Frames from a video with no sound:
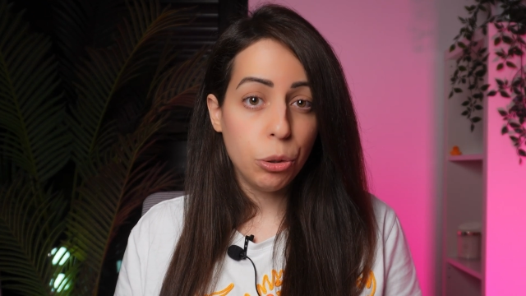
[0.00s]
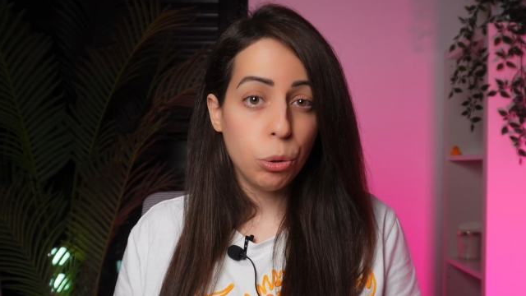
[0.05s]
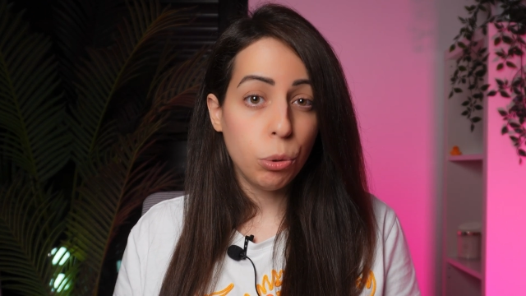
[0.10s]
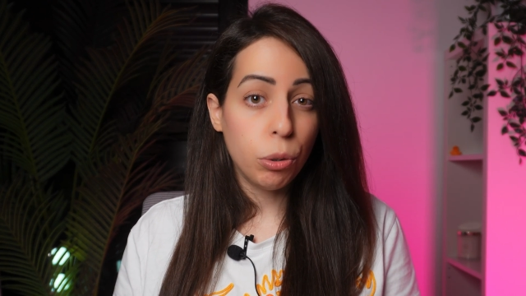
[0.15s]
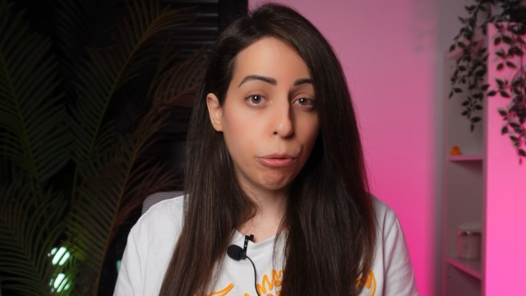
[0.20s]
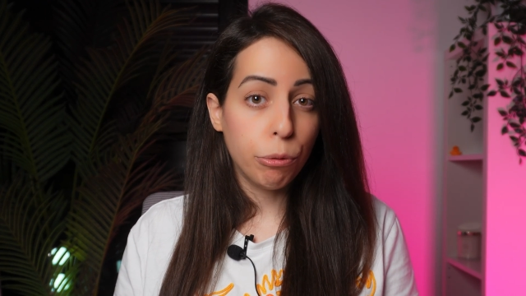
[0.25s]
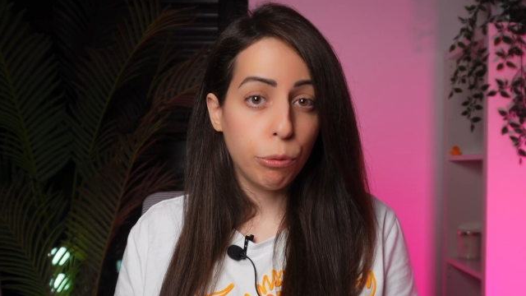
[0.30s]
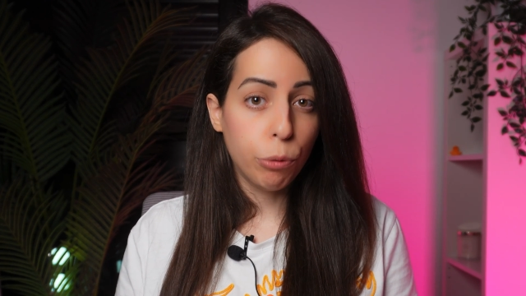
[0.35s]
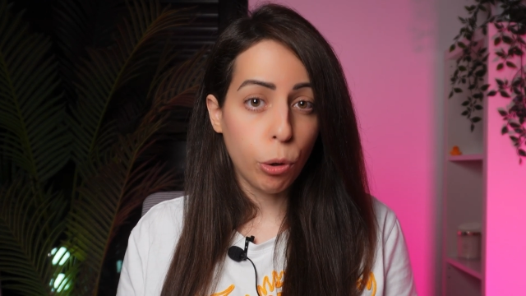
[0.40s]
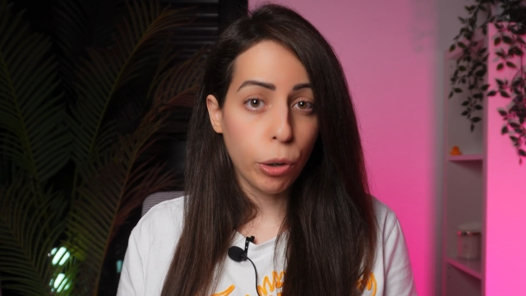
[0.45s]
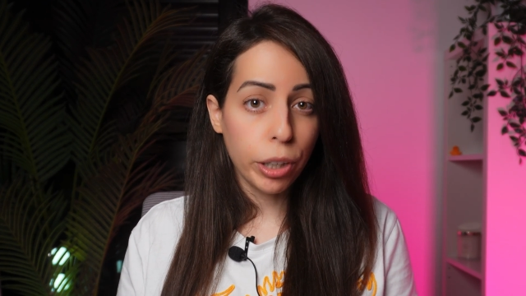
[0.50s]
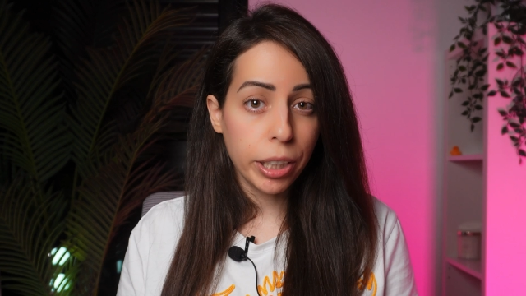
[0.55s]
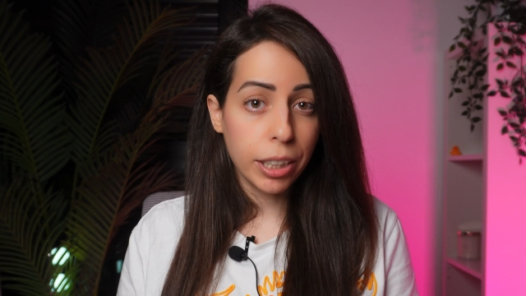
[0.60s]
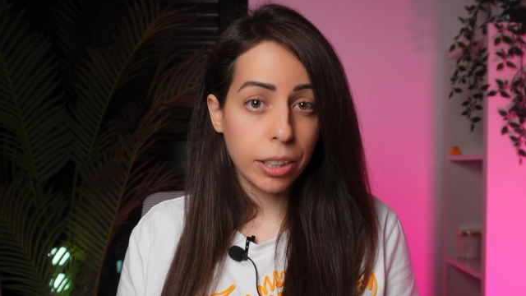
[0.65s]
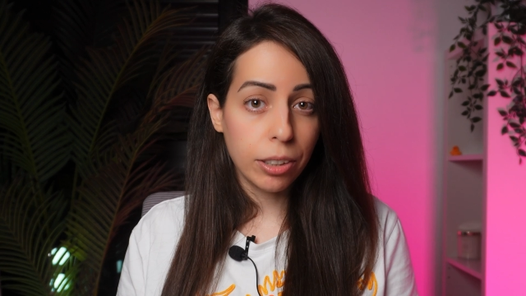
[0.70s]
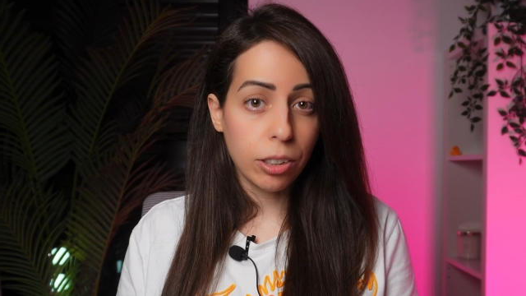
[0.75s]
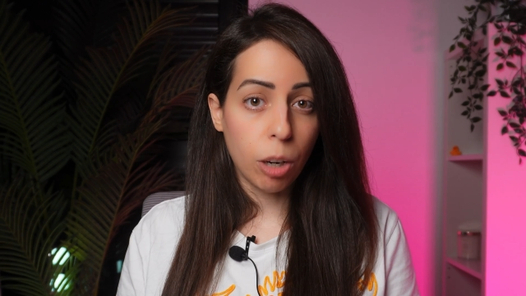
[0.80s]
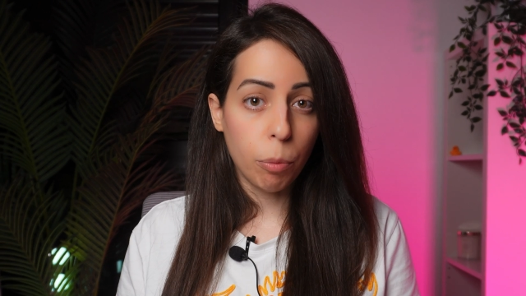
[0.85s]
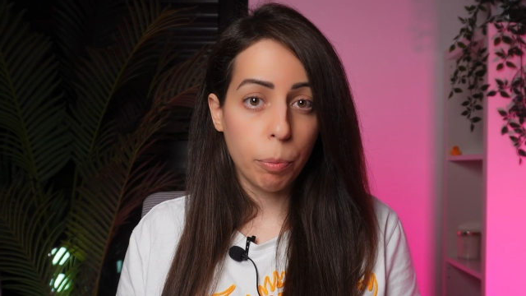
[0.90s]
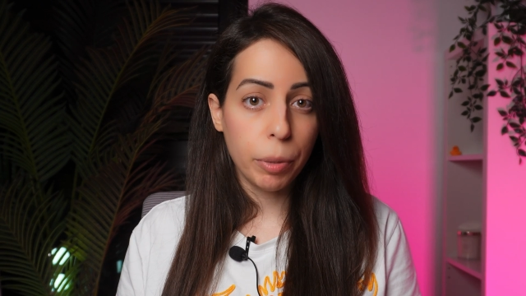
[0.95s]
to avoid the
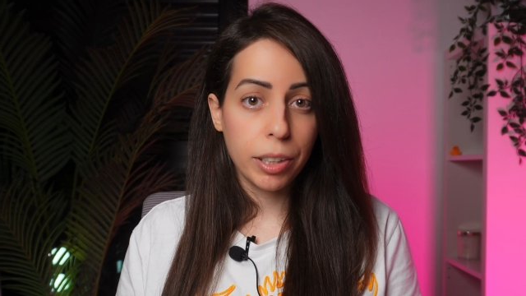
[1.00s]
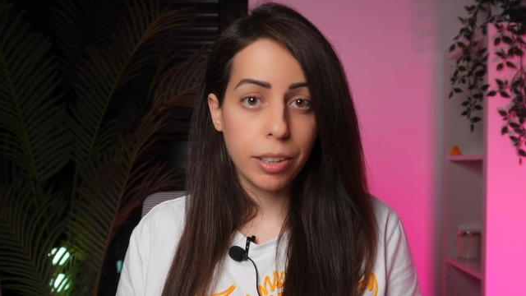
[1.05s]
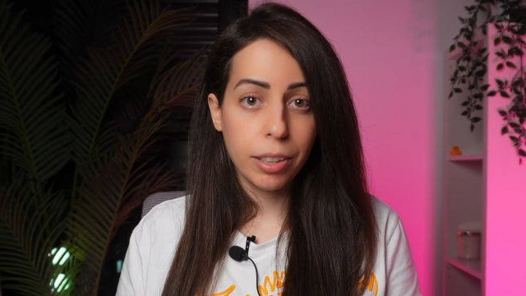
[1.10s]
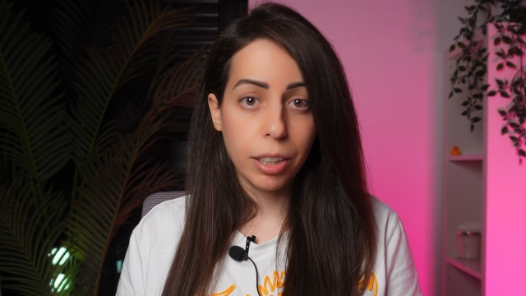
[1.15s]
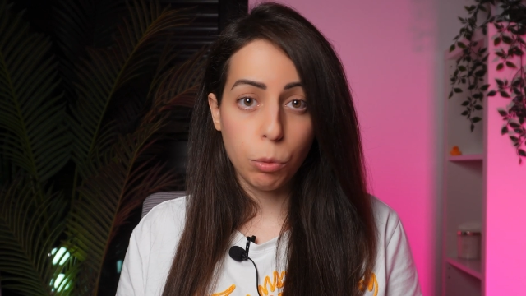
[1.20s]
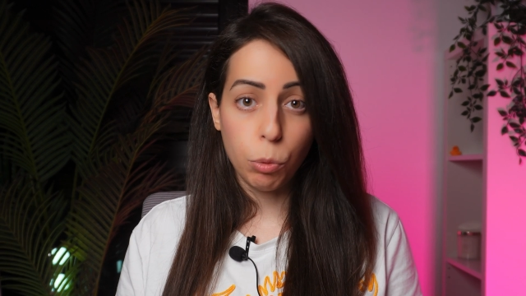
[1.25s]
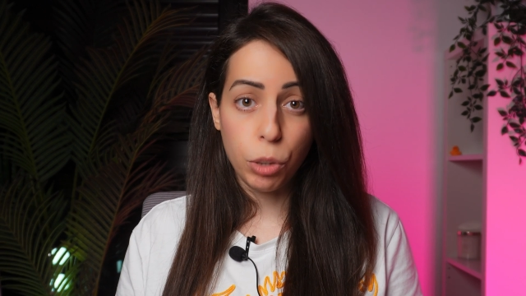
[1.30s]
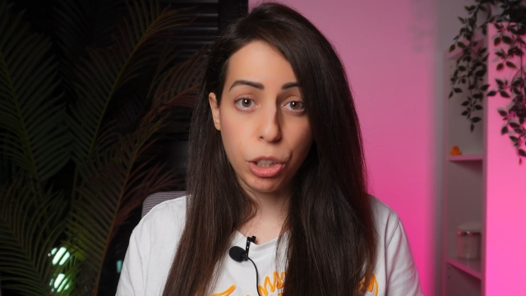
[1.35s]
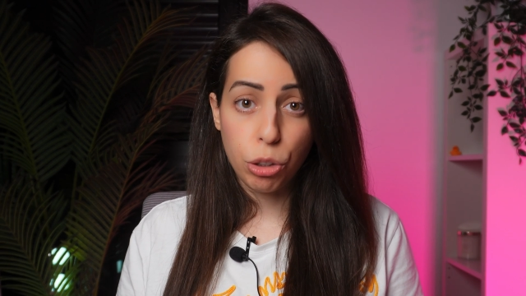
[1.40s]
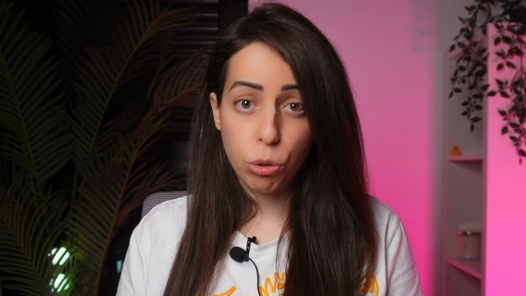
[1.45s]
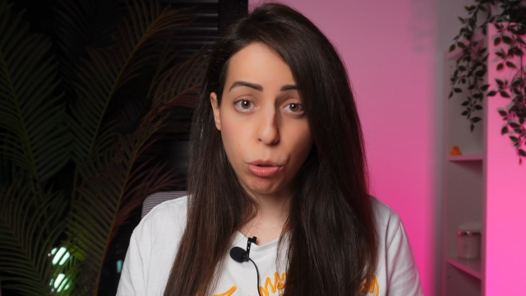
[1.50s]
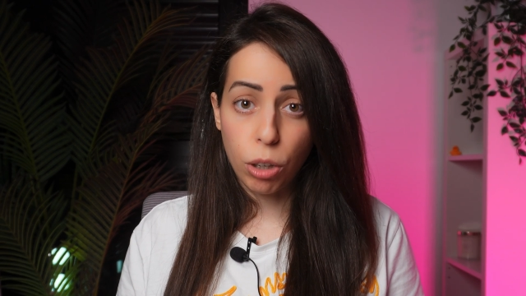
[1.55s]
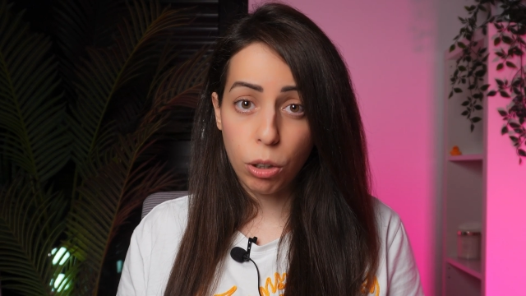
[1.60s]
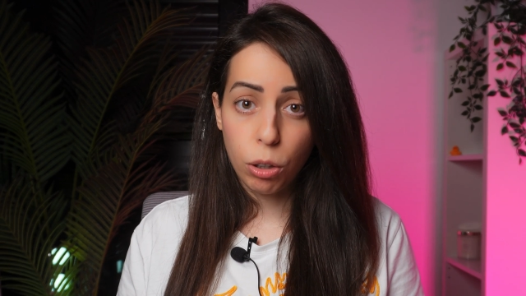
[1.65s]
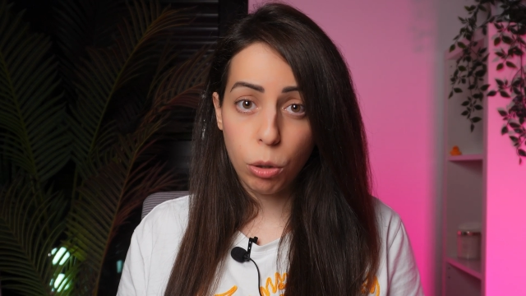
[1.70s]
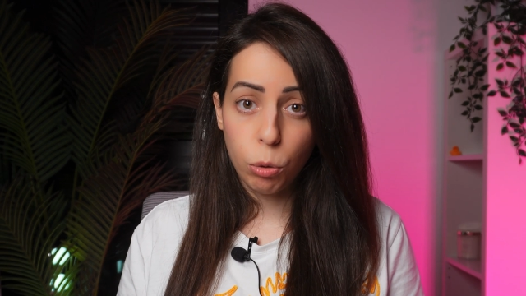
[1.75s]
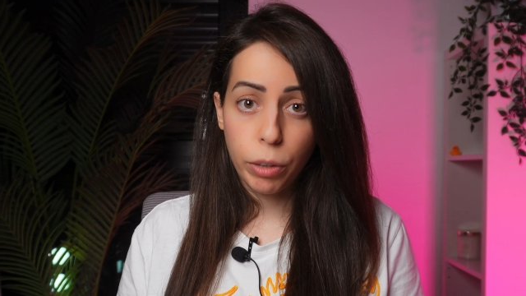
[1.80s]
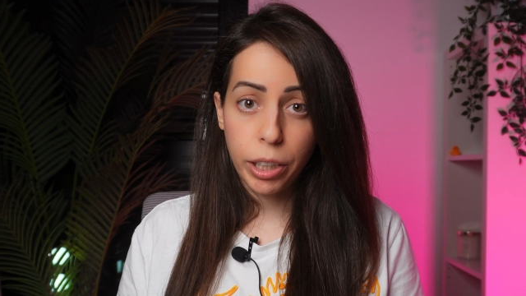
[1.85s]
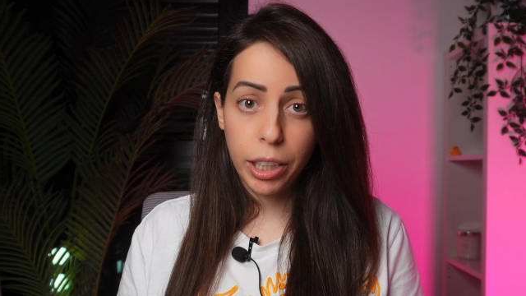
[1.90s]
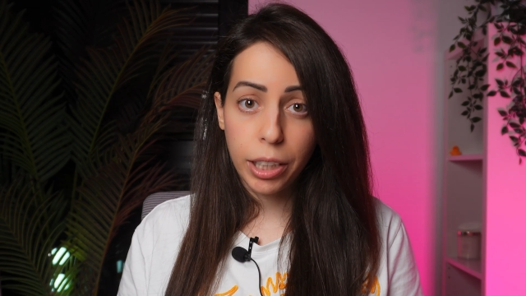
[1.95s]
topics that we
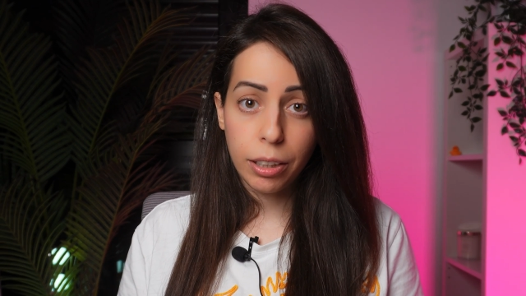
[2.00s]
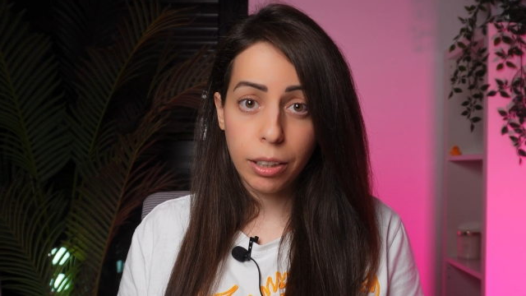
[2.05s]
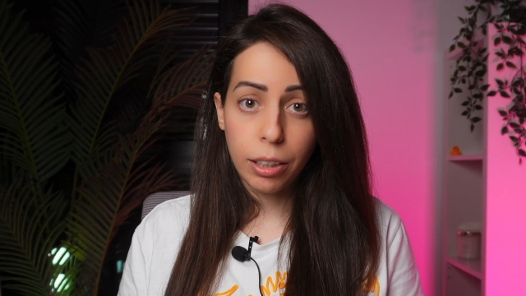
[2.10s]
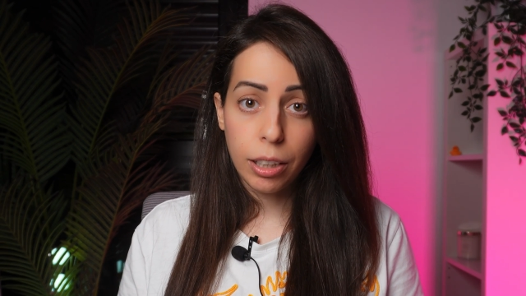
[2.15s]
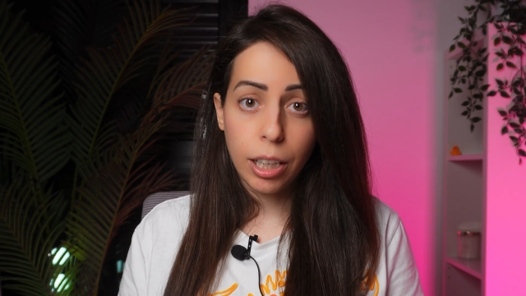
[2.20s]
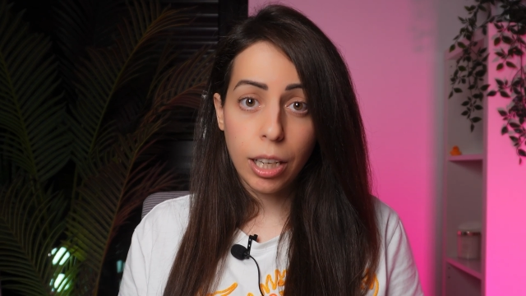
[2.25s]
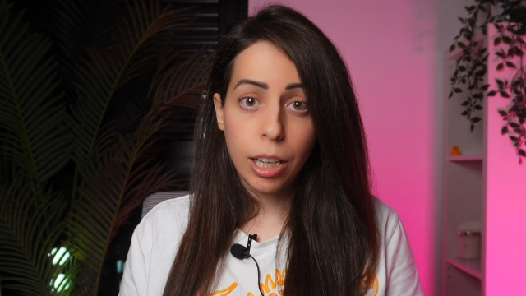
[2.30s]
struggle with,